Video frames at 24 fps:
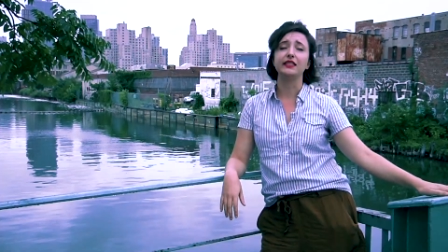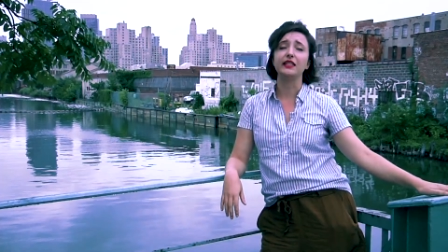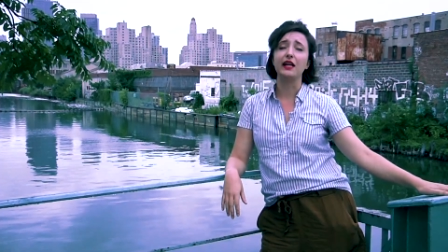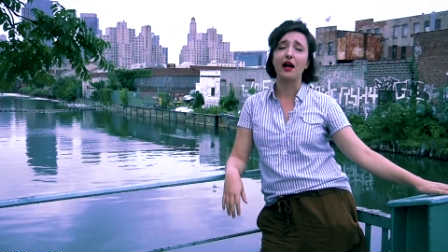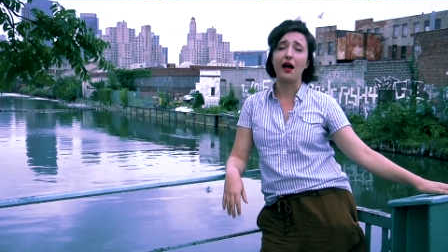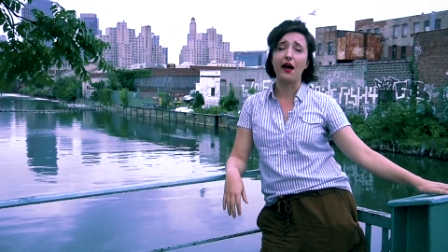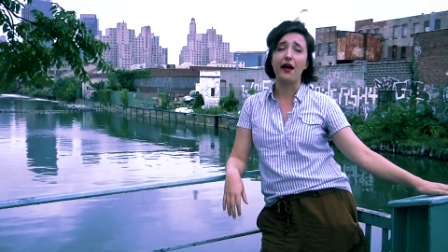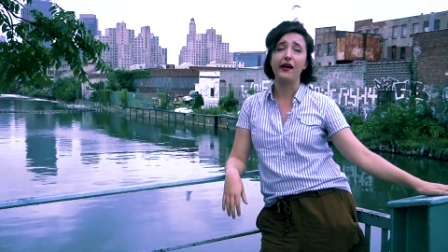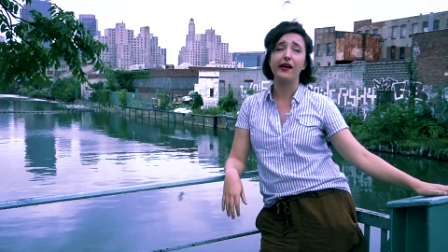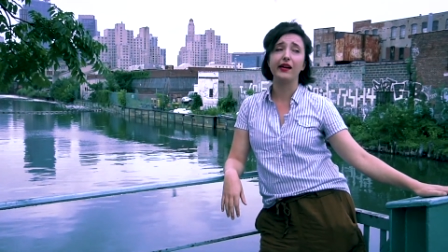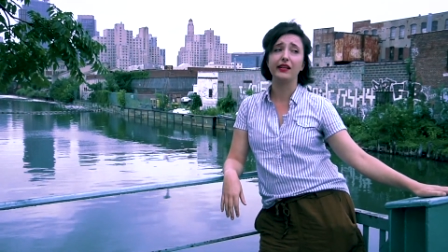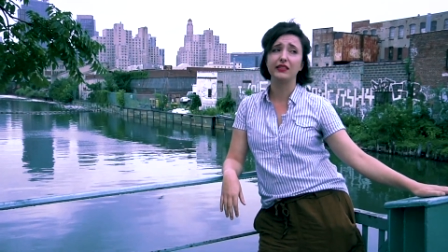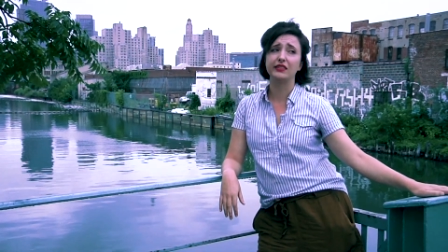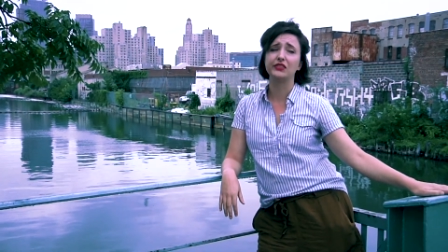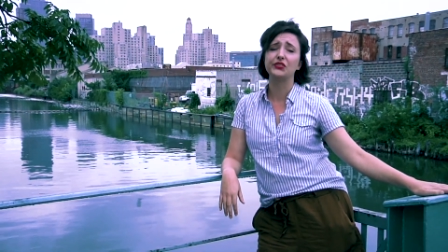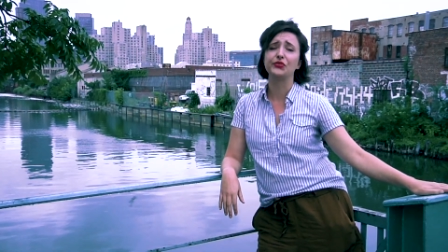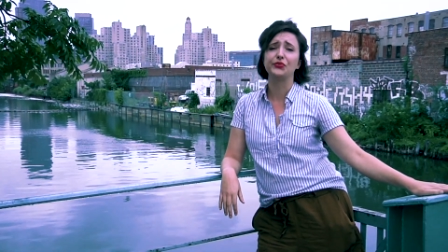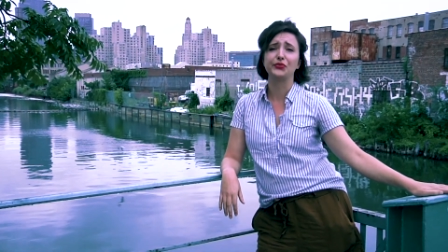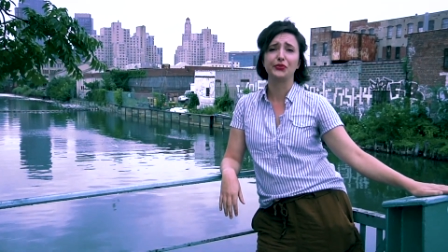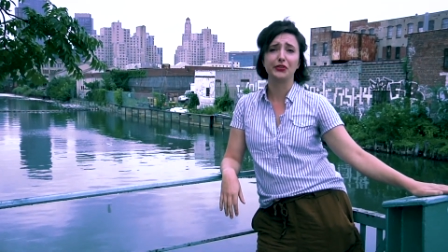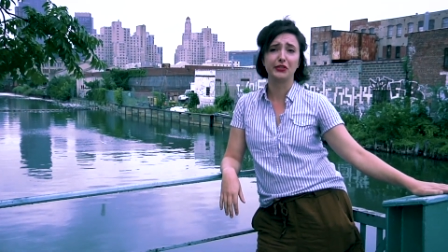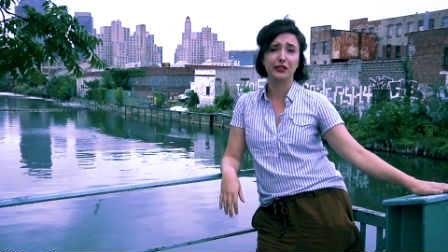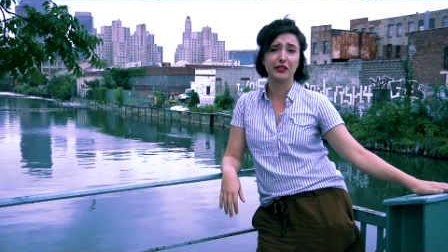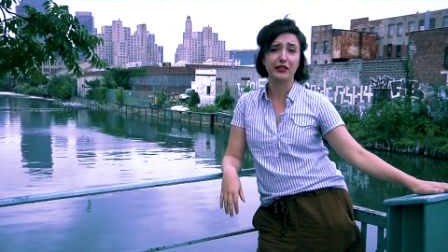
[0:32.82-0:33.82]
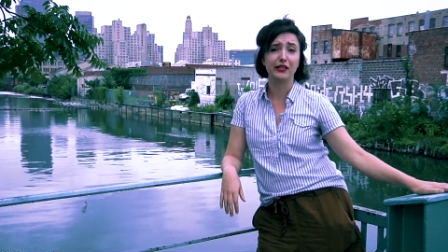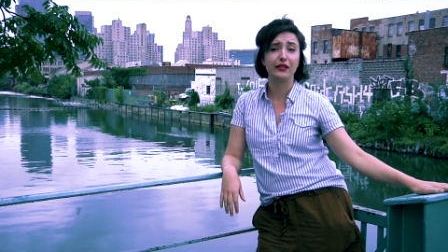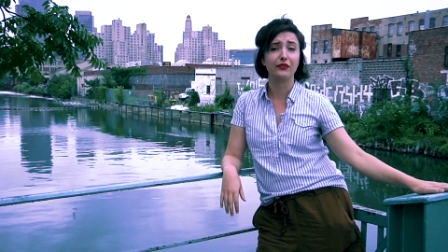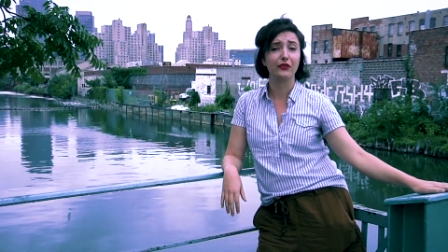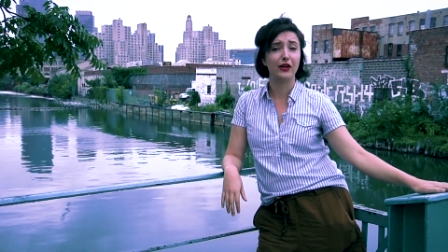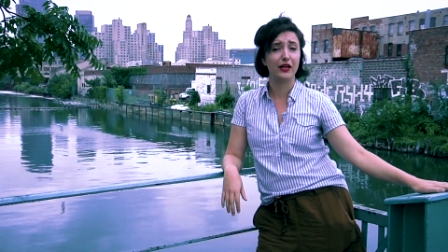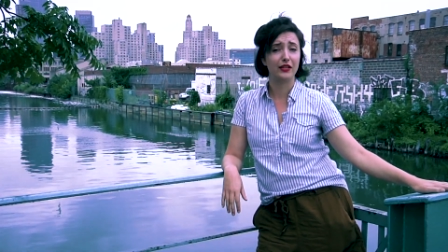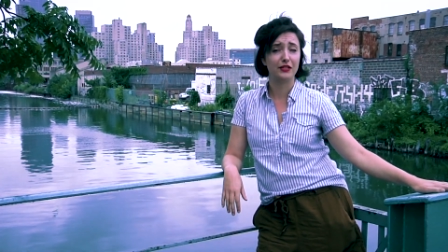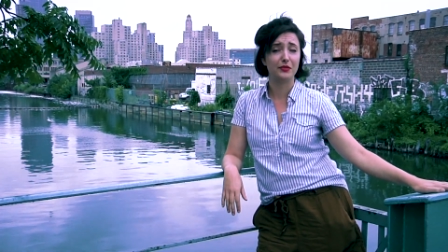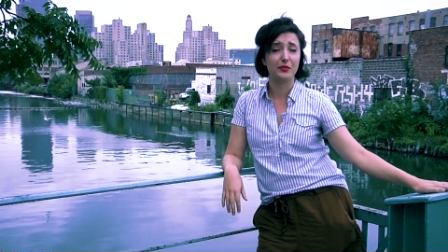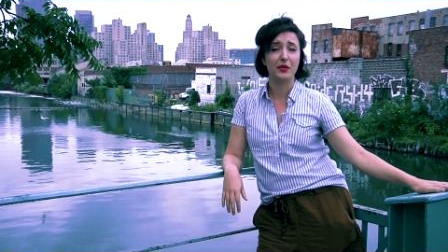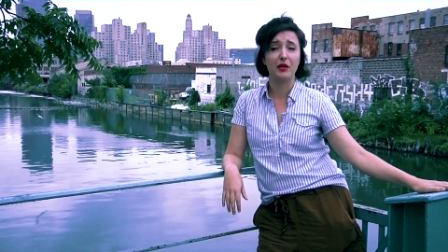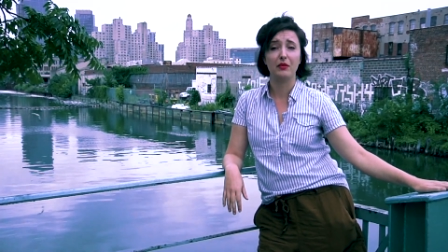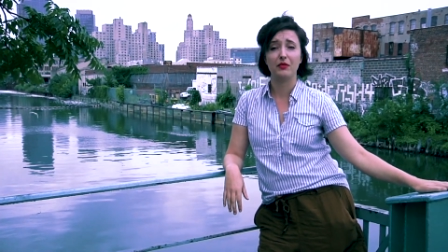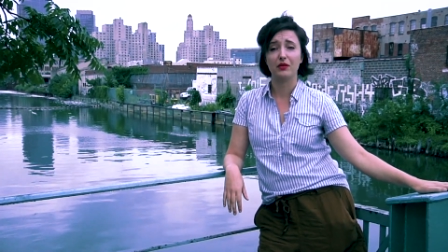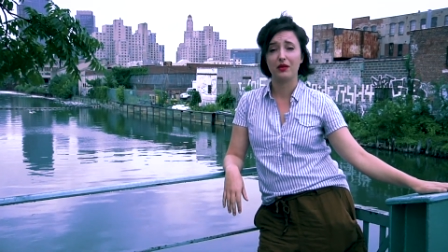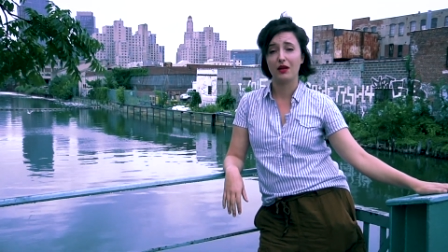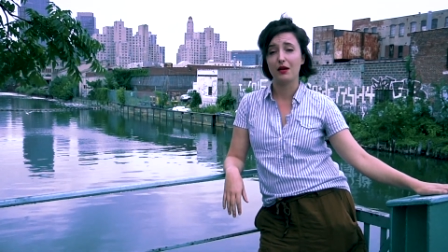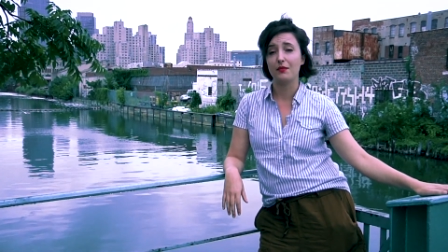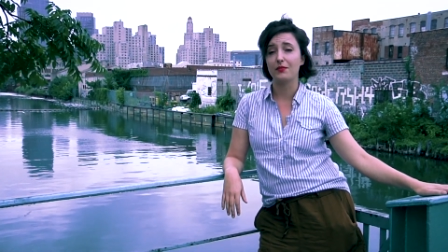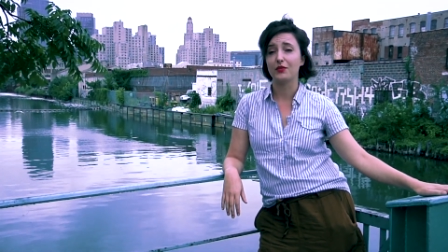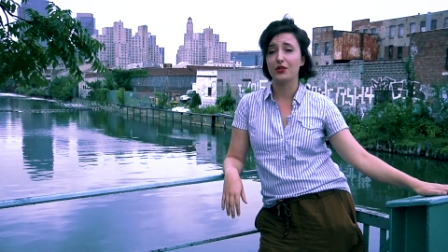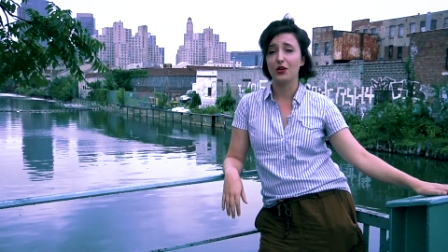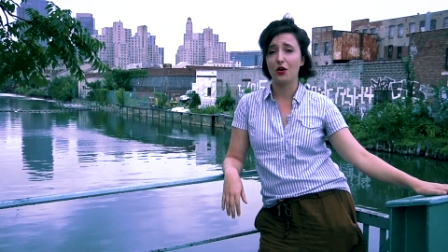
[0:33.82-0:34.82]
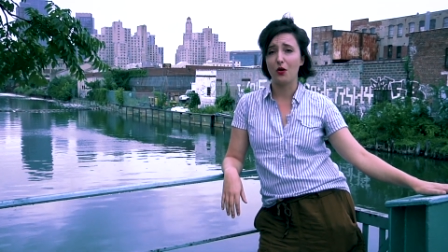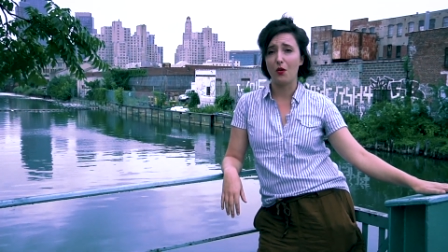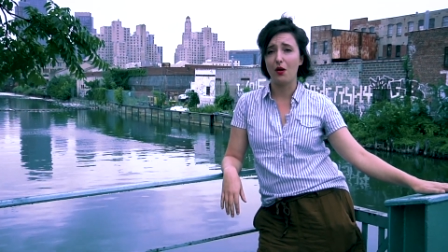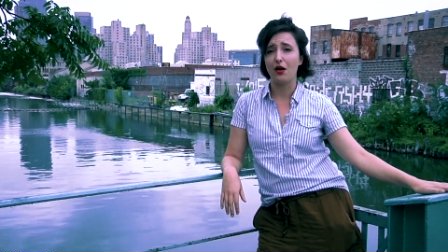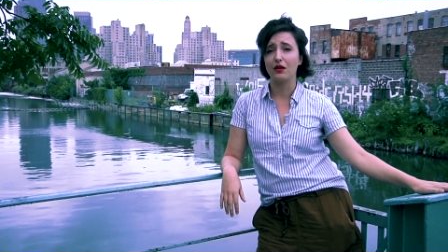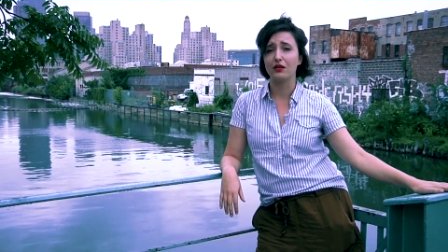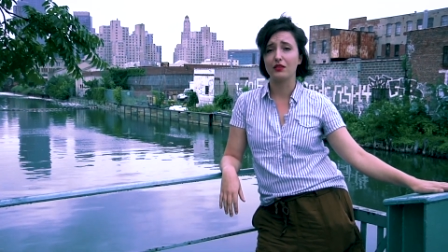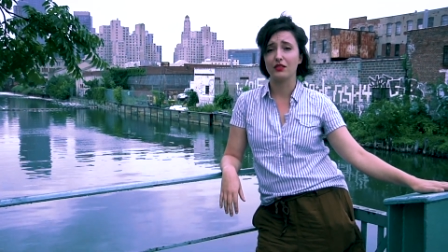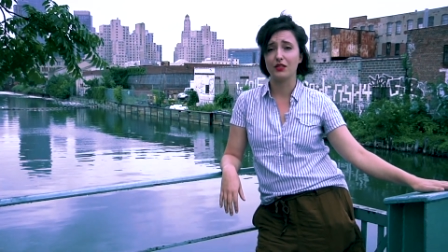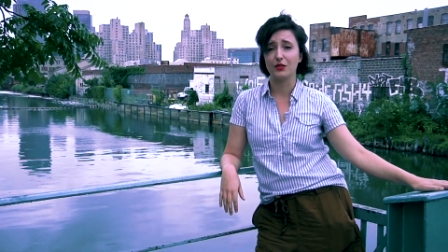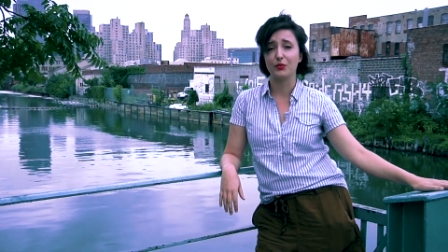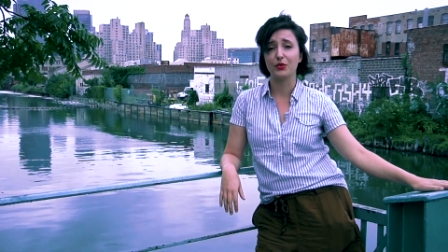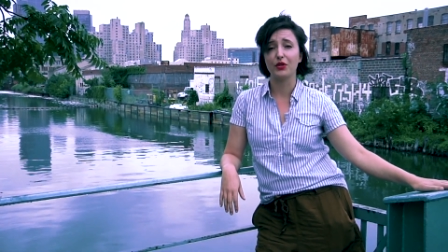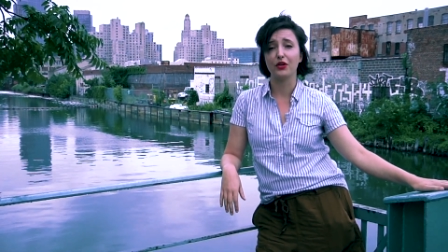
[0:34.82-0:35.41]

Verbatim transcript: Yeah, it's really great to be able to come to Gowanus